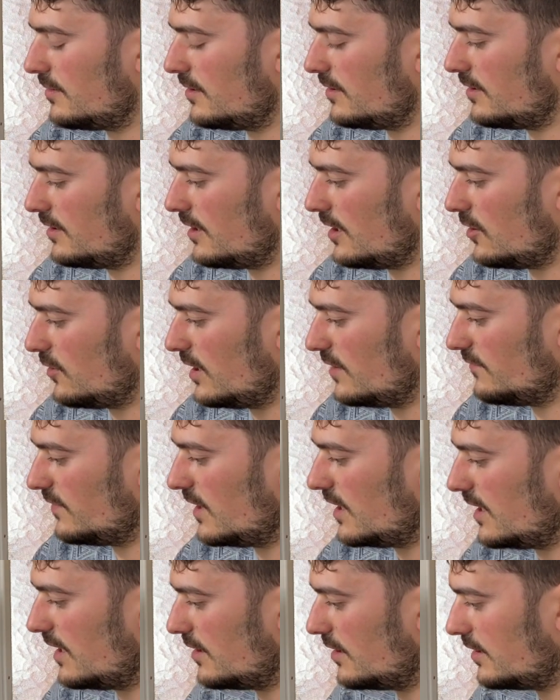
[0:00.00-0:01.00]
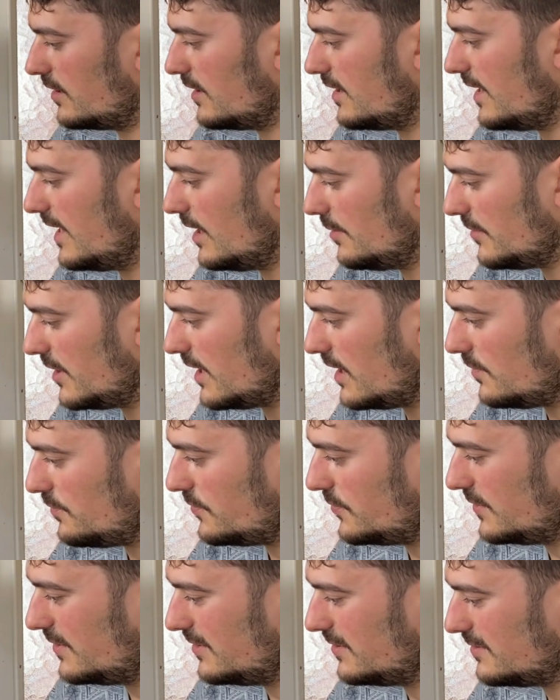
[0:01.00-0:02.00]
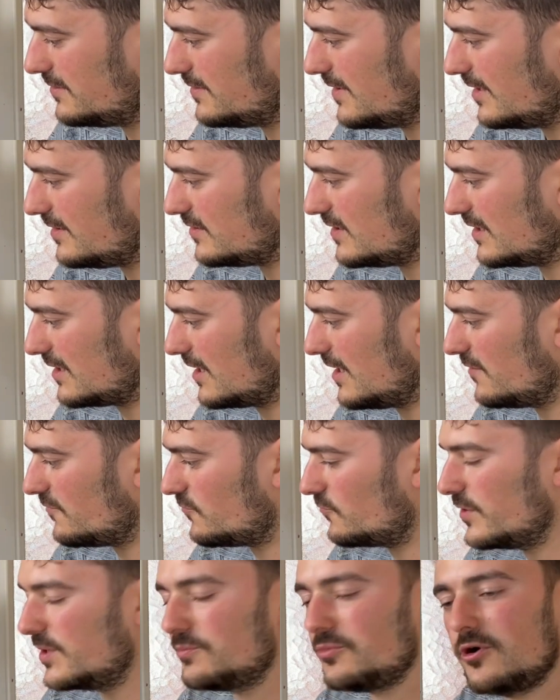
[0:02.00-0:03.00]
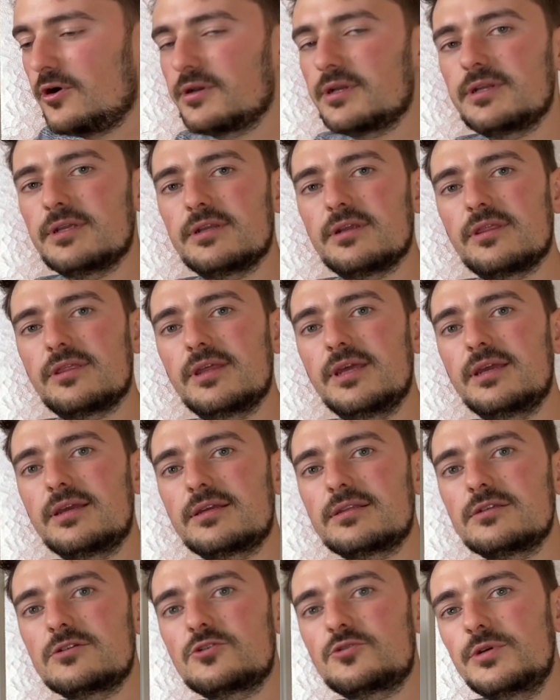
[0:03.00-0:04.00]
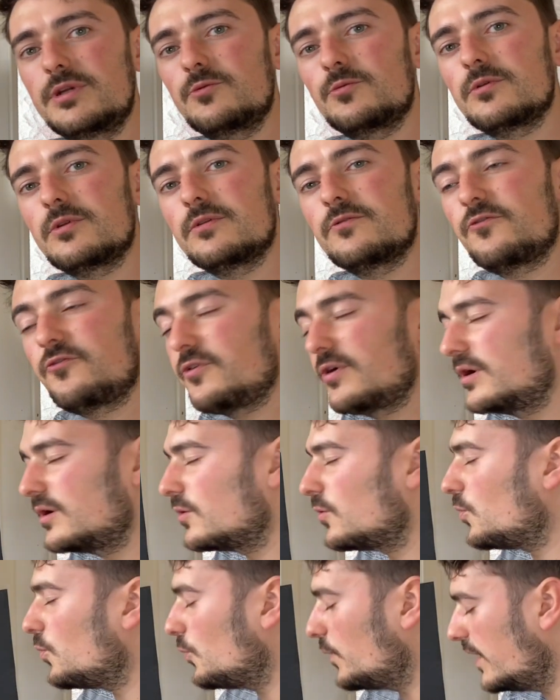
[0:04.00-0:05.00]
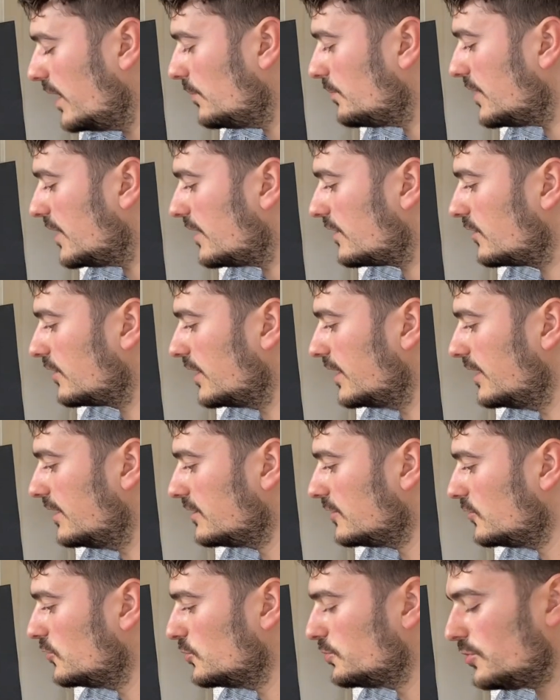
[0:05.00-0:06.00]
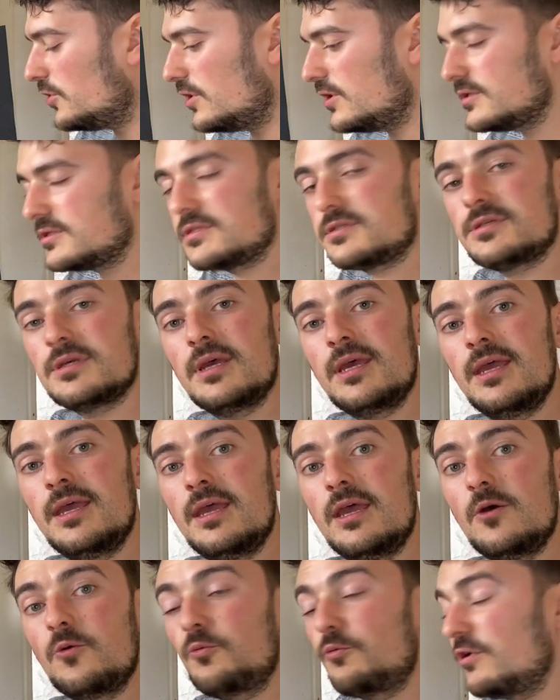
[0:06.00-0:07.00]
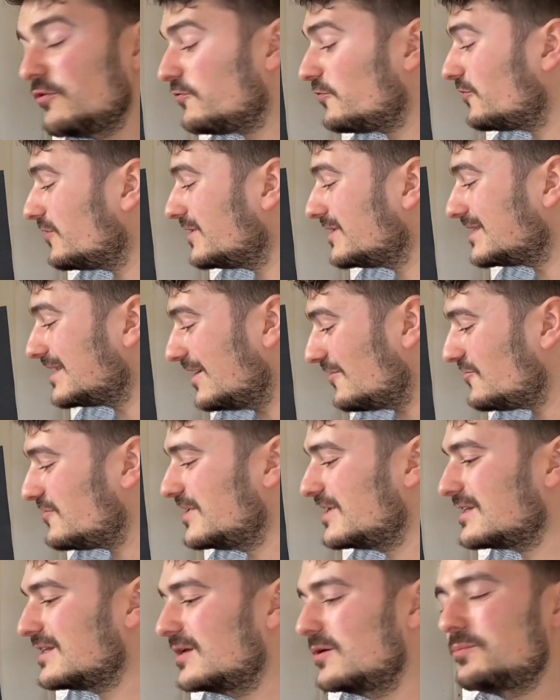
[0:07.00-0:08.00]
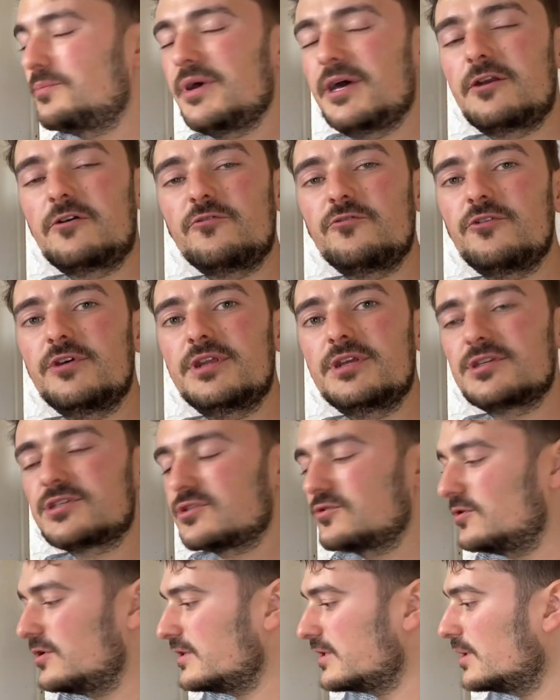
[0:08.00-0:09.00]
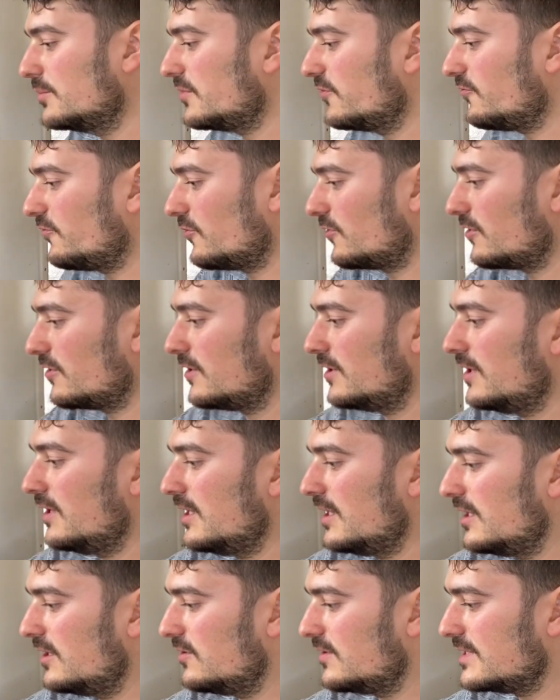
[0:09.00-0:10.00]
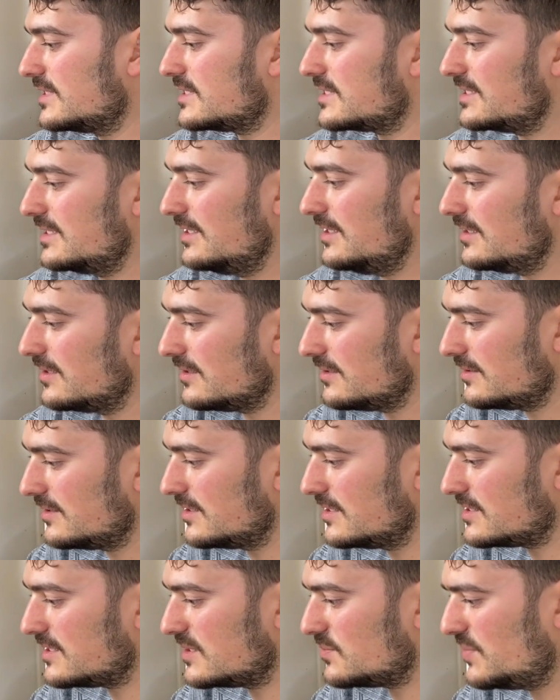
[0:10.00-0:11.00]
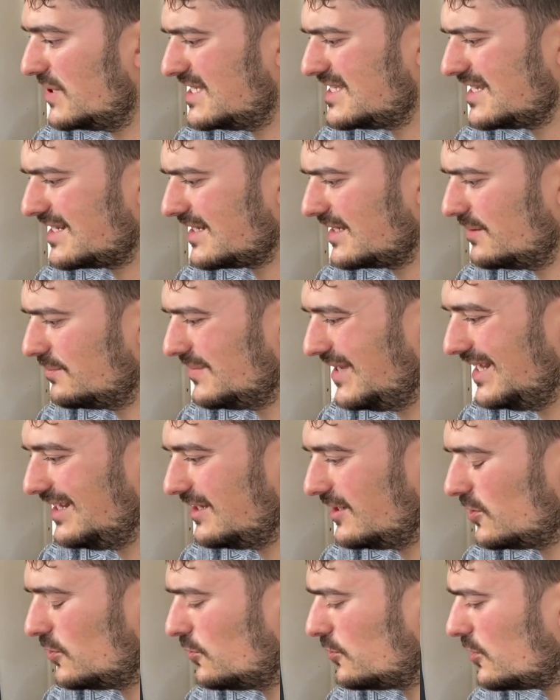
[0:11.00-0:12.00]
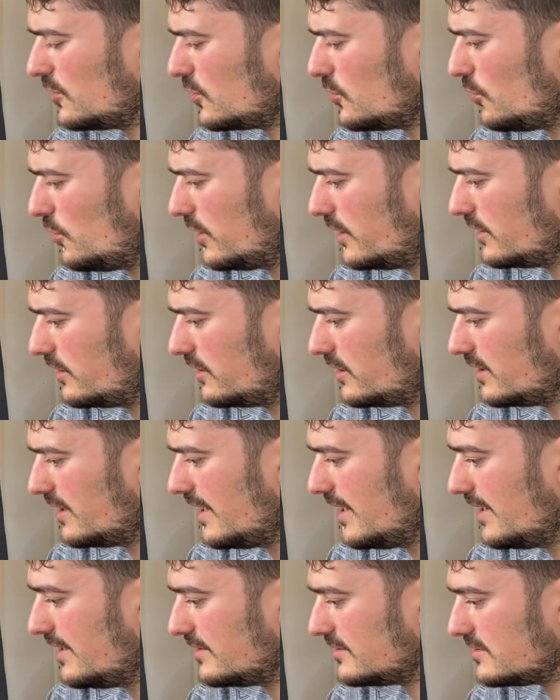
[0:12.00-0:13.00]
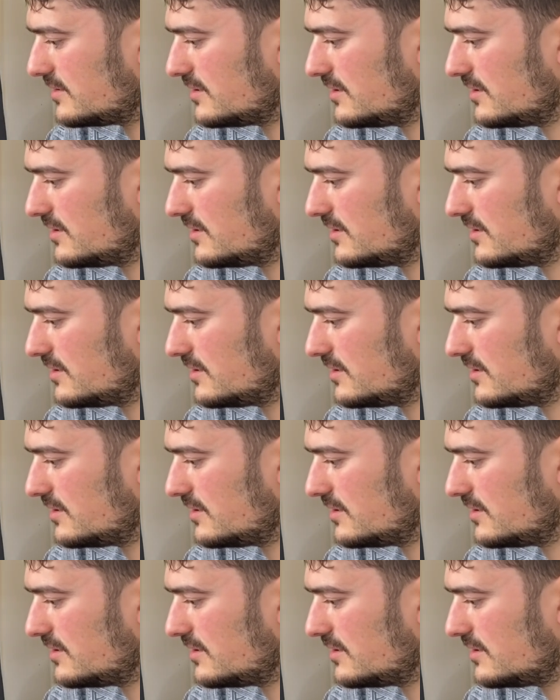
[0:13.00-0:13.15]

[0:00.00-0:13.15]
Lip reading: However, I am happy that I have repotted it. I think the tree will fare way better in a new pot with definitely better fitting soil than before. You can see this is basically mainly coco coir and